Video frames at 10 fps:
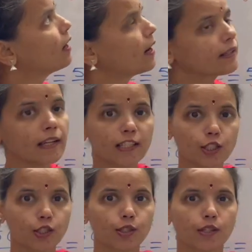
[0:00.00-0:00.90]
and
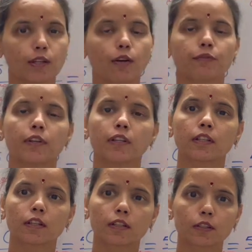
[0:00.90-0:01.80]
exterior of a
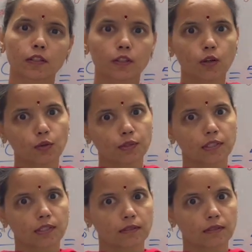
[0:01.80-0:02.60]
closed